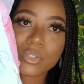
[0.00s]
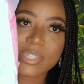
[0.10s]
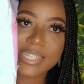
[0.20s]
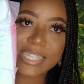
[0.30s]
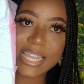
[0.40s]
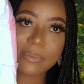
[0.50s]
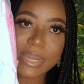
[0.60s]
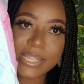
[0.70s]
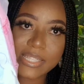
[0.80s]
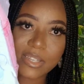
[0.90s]
to stain
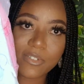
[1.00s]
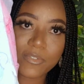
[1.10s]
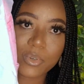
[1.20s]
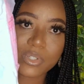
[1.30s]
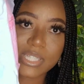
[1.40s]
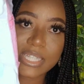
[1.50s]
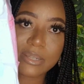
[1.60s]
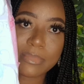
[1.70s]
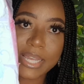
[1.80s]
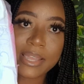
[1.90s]
myself or
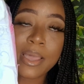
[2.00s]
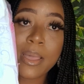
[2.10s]
stain my